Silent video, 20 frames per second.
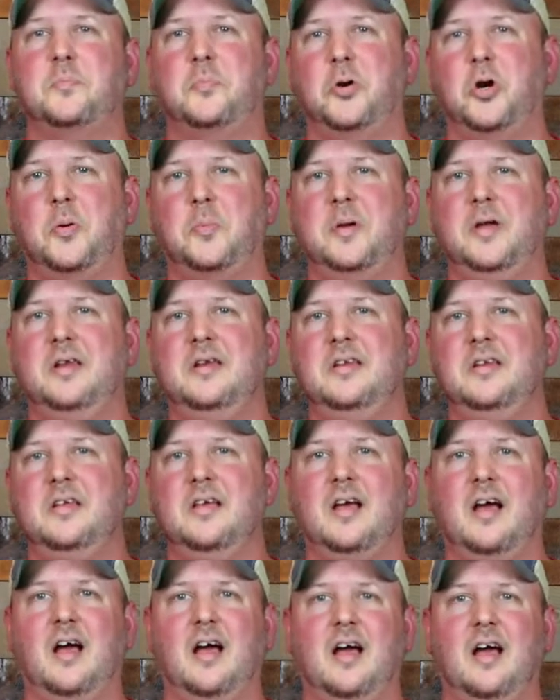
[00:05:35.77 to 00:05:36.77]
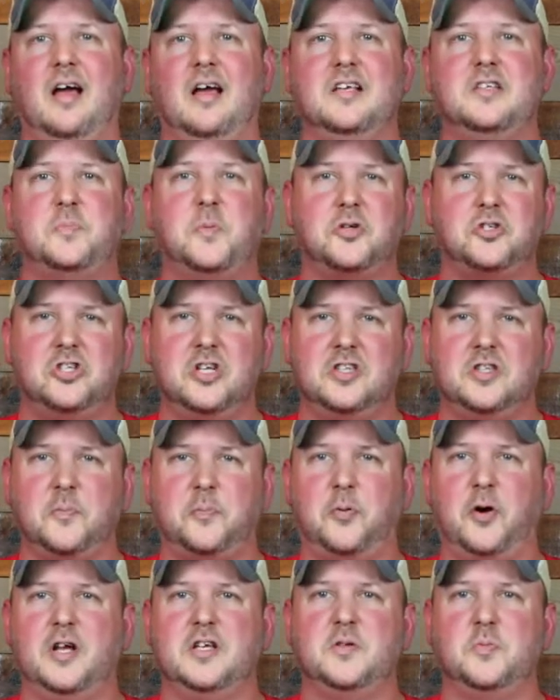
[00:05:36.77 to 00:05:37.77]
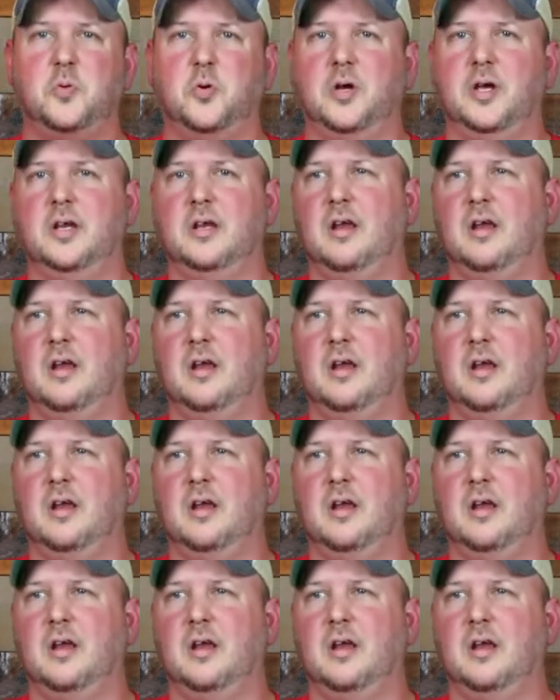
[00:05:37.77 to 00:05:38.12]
bourbon, especially at the price point.